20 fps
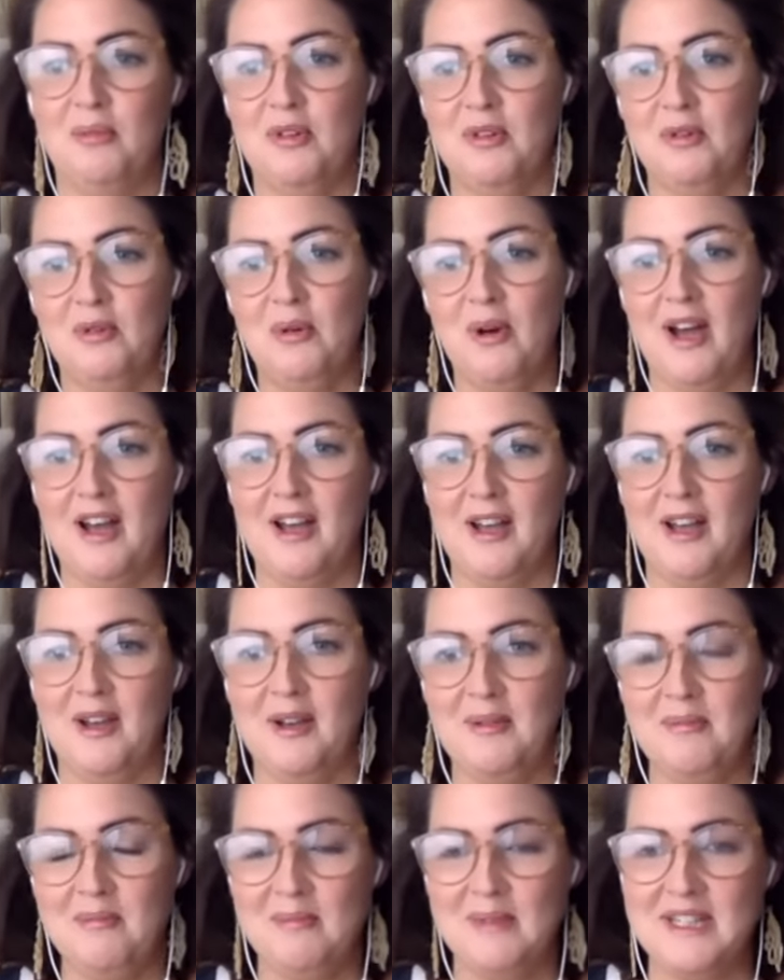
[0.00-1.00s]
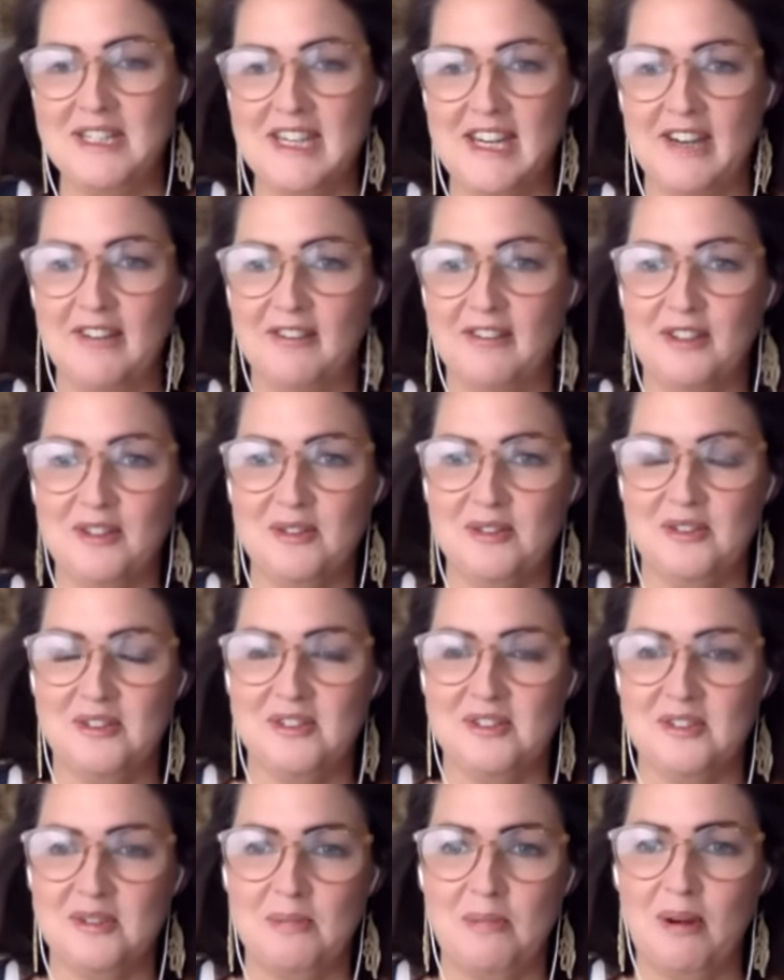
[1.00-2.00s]
with all her materials
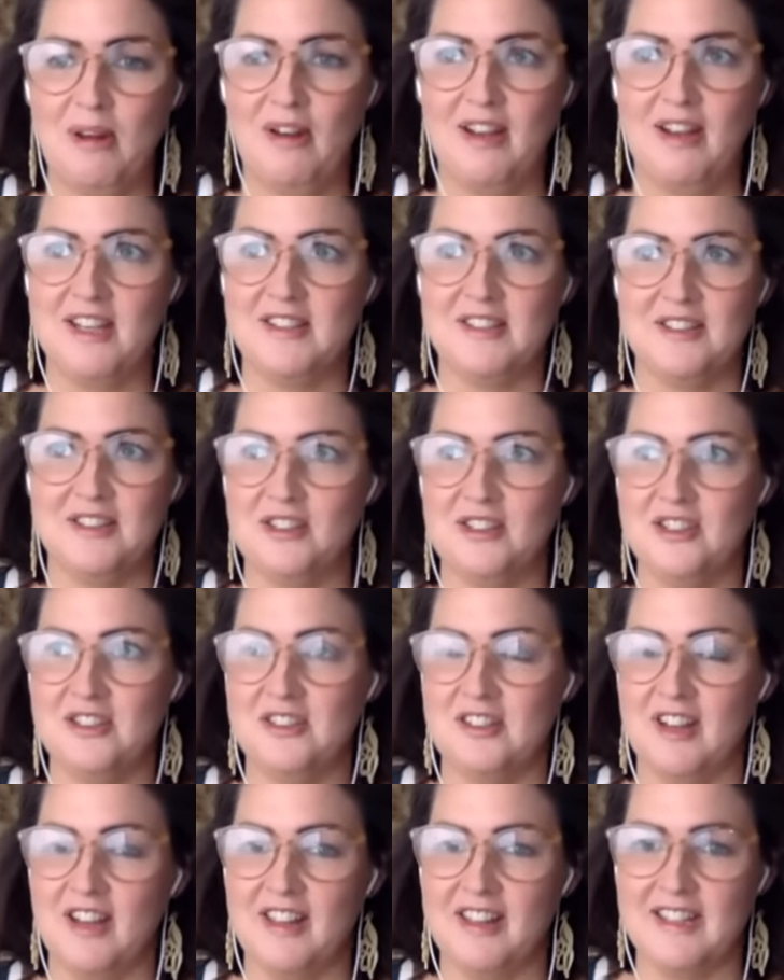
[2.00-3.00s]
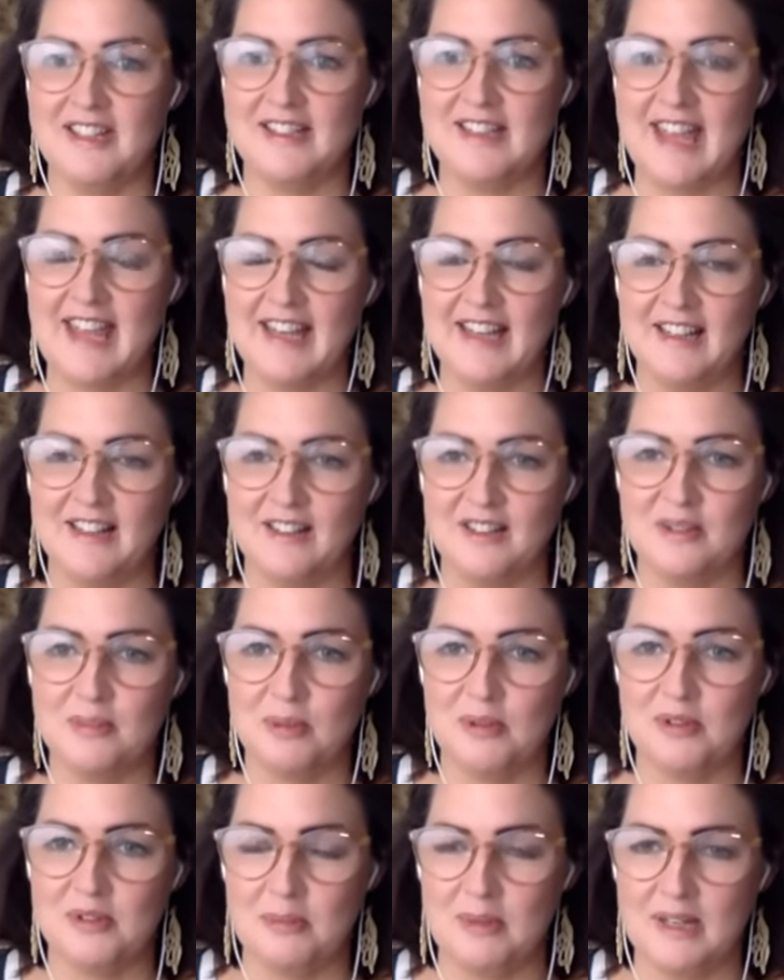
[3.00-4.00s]
and supplies and just like these endless
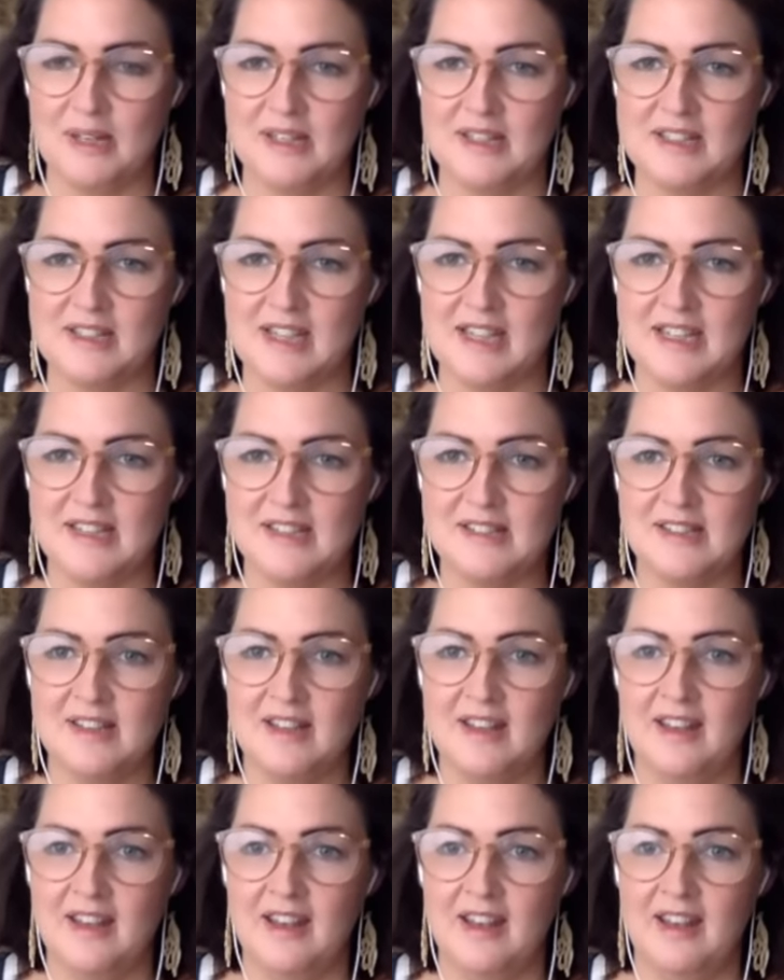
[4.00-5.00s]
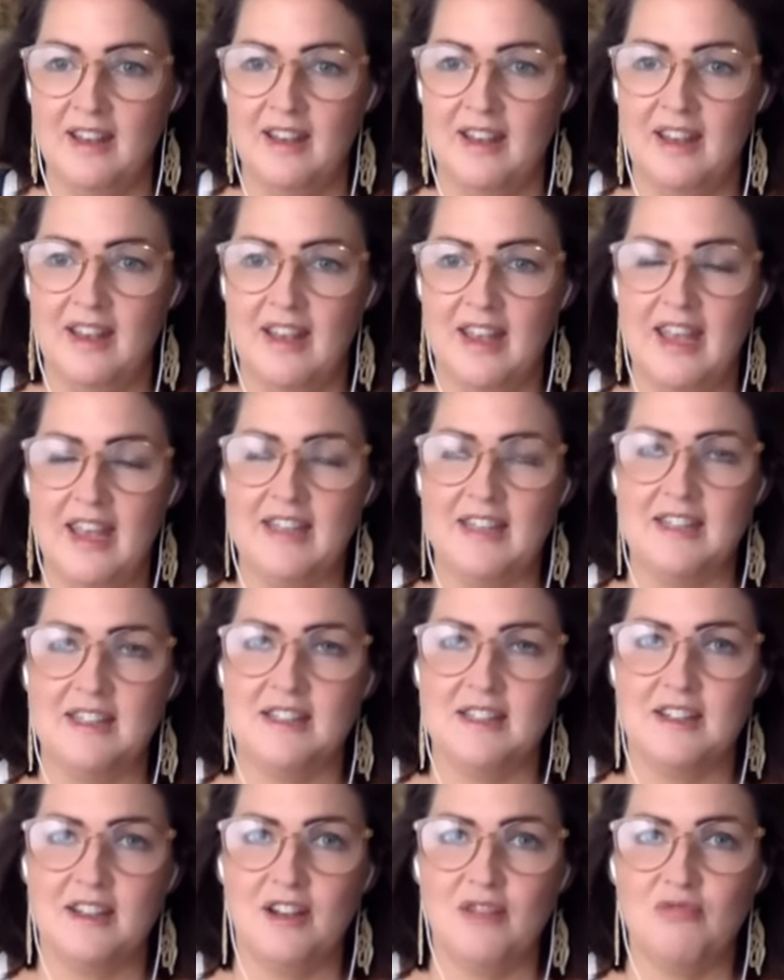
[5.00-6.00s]
possibilities.
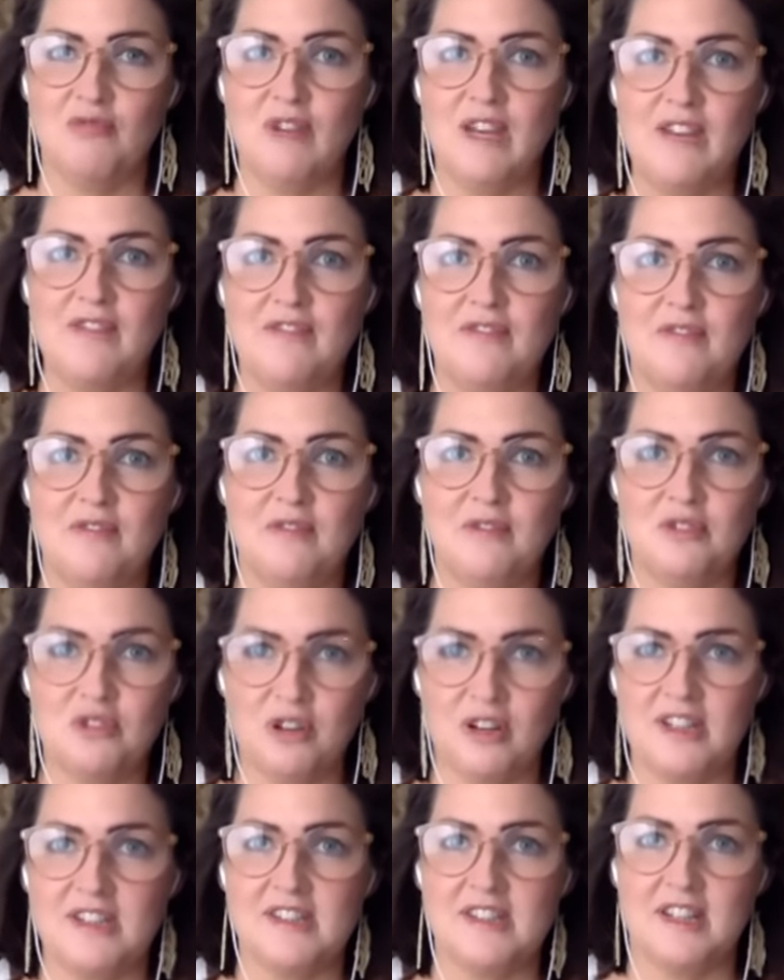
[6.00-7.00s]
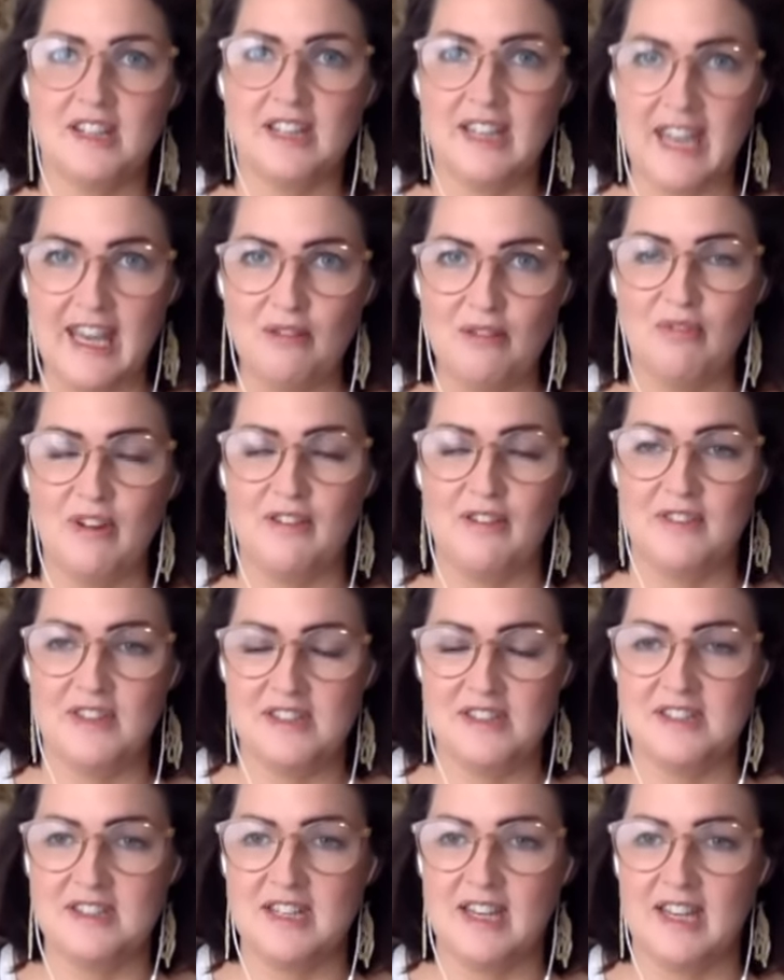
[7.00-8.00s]
And I re tried to keep
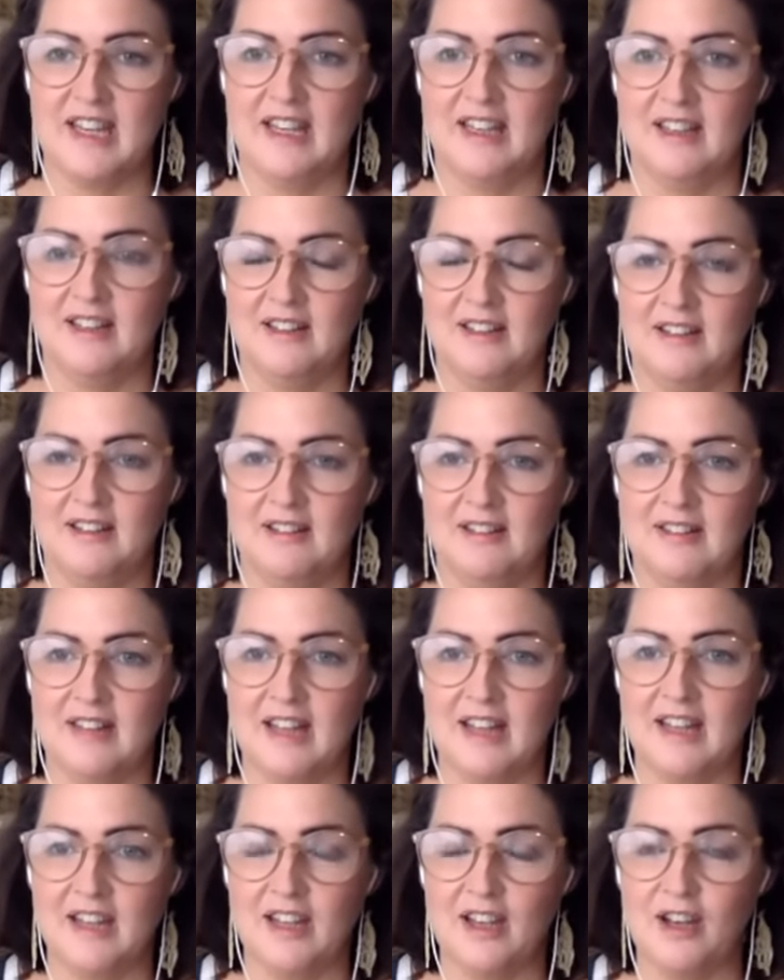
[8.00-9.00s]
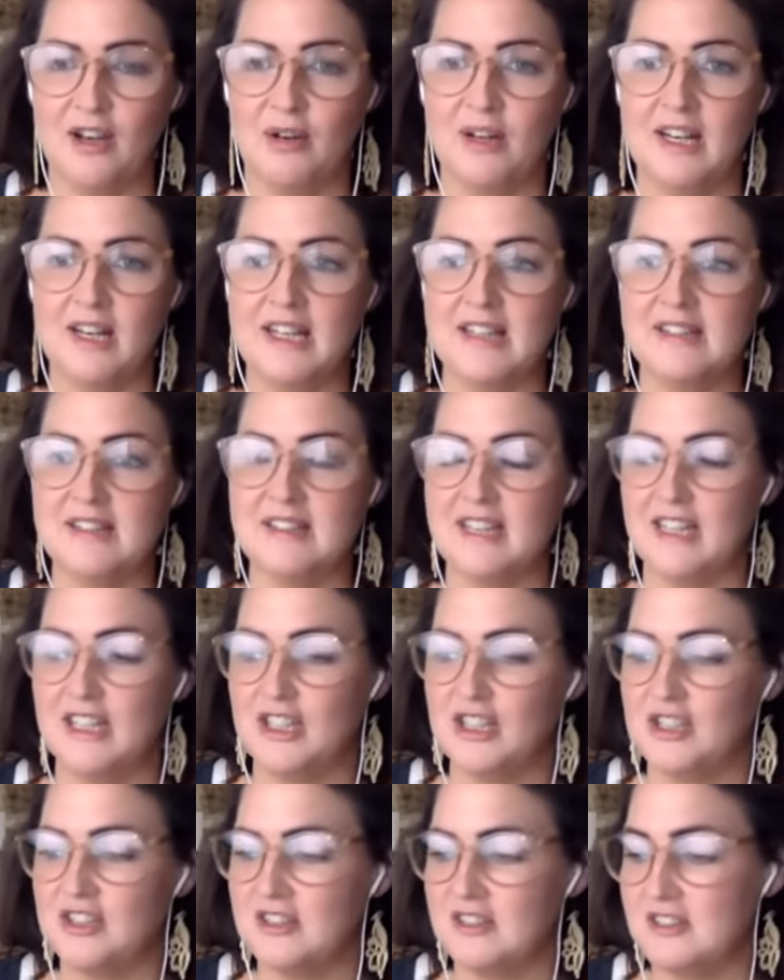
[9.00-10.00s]
revisiting that girl and
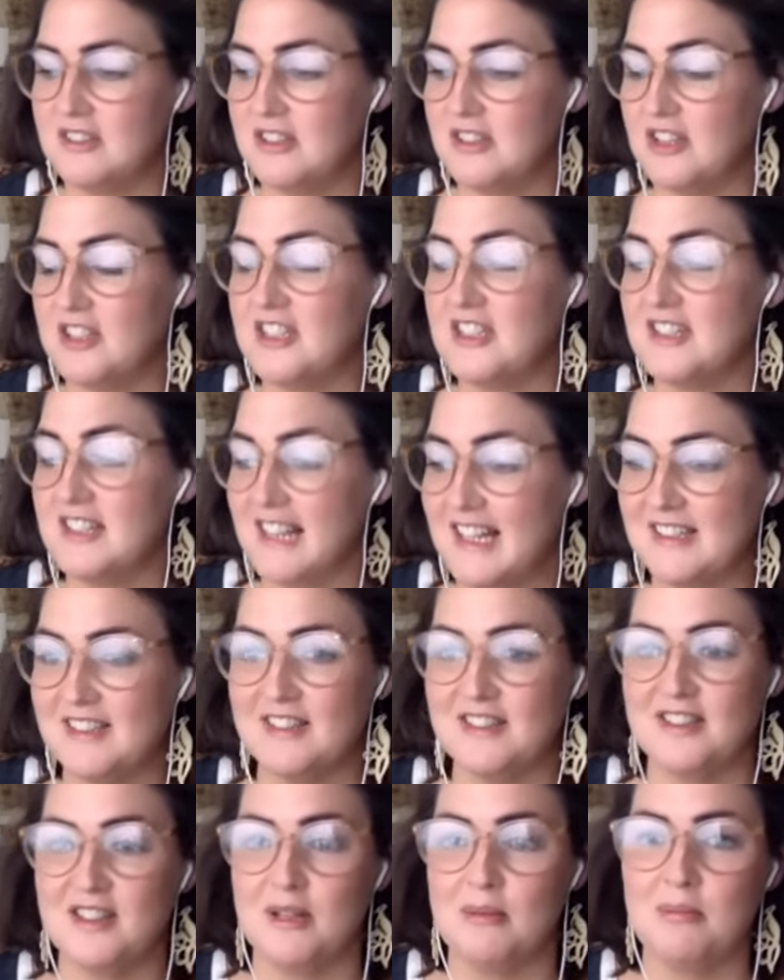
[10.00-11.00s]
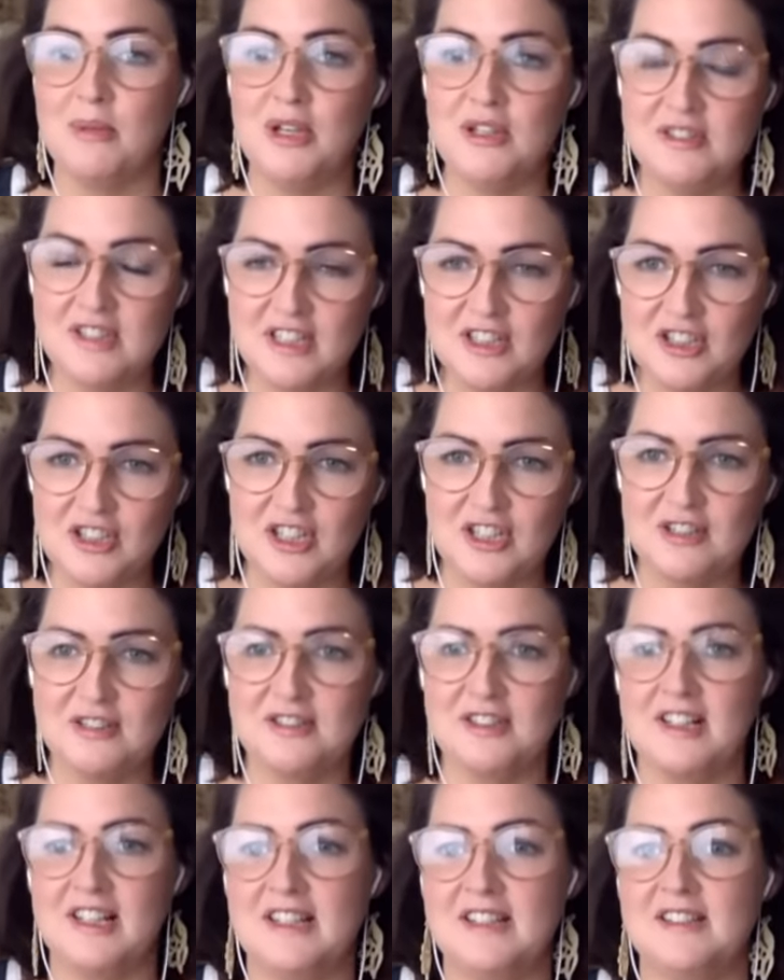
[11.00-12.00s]
listening, started to listen to the music she
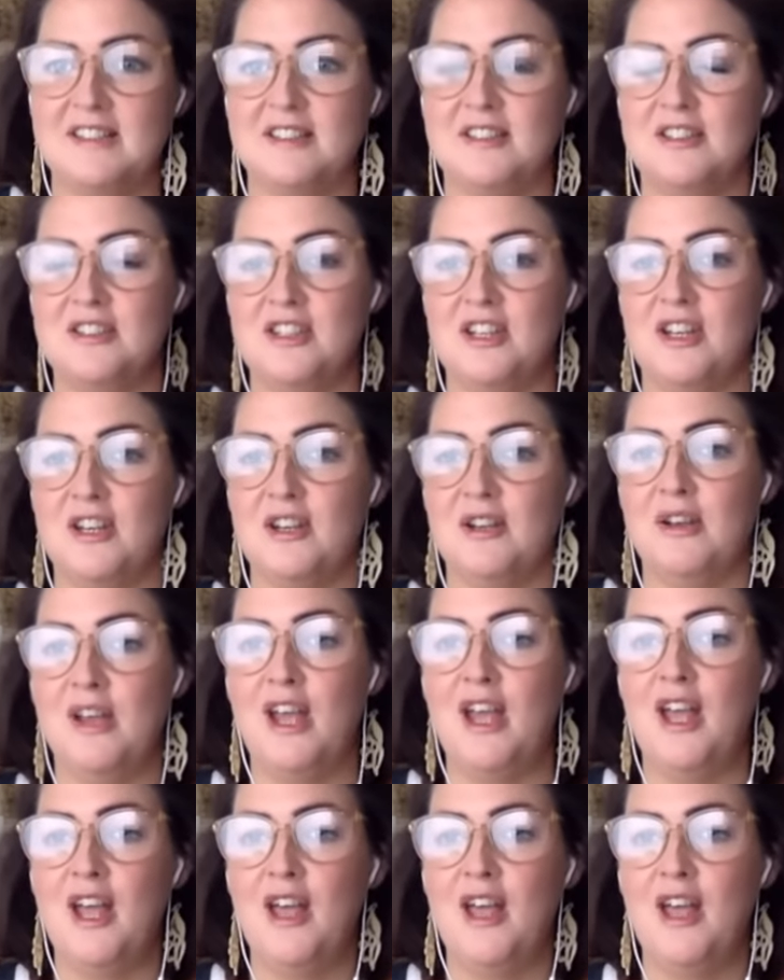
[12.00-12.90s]
used to listen to,